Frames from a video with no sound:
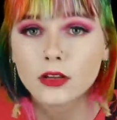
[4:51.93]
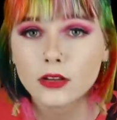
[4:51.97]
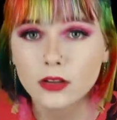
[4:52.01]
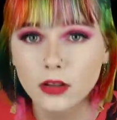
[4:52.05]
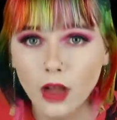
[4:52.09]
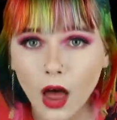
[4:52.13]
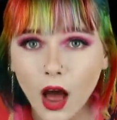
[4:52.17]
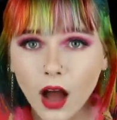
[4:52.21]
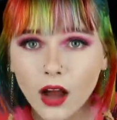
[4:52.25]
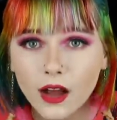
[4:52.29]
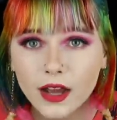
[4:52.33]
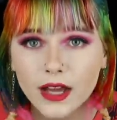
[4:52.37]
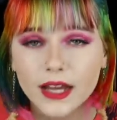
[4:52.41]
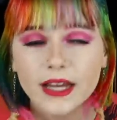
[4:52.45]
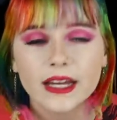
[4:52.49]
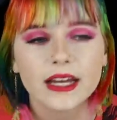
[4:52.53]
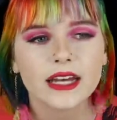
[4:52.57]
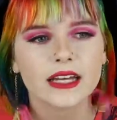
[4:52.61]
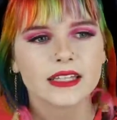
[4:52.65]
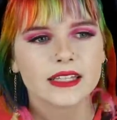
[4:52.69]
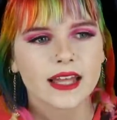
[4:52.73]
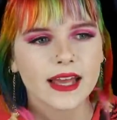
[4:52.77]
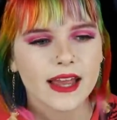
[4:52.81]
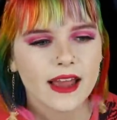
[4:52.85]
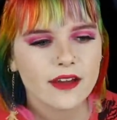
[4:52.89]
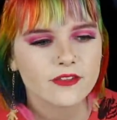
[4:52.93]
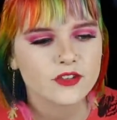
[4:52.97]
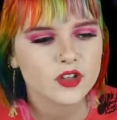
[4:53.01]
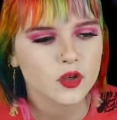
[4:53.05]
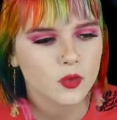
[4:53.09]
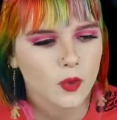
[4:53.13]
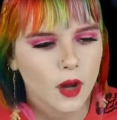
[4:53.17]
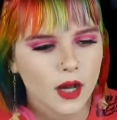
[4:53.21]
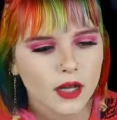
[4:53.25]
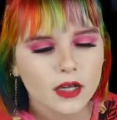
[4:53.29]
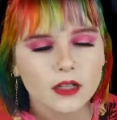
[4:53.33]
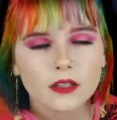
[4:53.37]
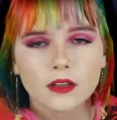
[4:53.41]
longer and they have to
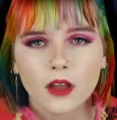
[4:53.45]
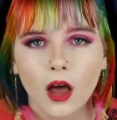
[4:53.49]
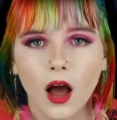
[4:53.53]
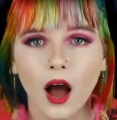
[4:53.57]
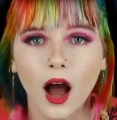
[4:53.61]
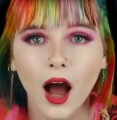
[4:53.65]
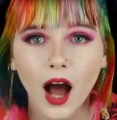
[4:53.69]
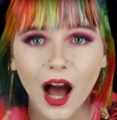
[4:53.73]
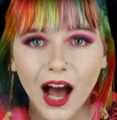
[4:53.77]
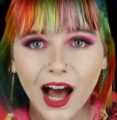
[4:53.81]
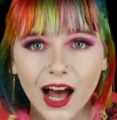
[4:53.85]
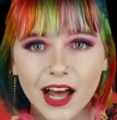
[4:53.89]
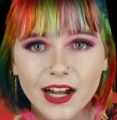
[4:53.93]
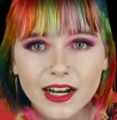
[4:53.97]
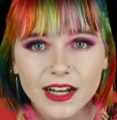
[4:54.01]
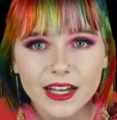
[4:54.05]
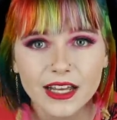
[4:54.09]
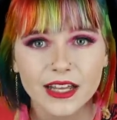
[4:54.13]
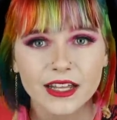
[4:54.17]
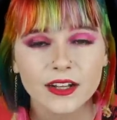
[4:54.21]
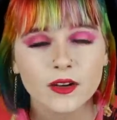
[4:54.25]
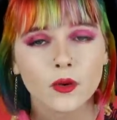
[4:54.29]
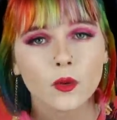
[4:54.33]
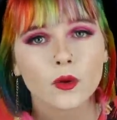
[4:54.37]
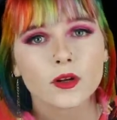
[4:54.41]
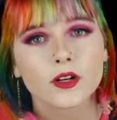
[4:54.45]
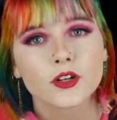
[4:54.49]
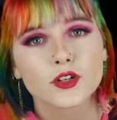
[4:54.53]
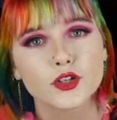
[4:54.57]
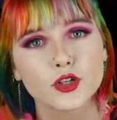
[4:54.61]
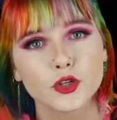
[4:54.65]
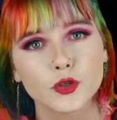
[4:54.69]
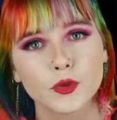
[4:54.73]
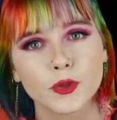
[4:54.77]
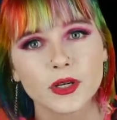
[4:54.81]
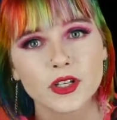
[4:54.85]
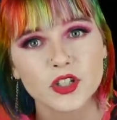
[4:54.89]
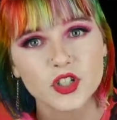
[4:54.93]
work a lot harder in order
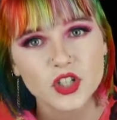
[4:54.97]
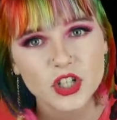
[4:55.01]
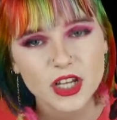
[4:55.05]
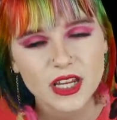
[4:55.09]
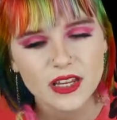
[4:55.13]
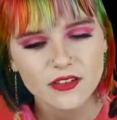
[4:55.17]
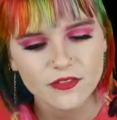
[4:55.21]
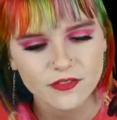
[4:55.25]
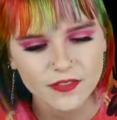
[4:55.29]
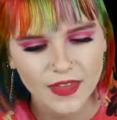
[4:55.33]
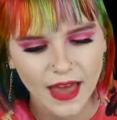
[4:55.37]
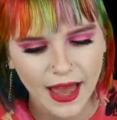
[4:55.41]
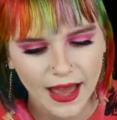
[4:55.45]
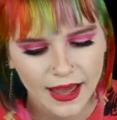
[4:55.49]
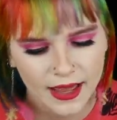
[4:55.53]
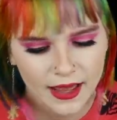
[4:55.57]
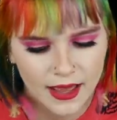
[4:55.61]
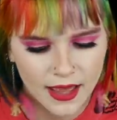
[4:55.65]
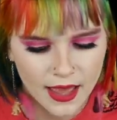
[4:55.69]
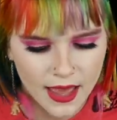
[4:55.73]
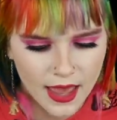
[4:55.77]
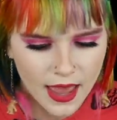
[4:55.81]
to achieve that.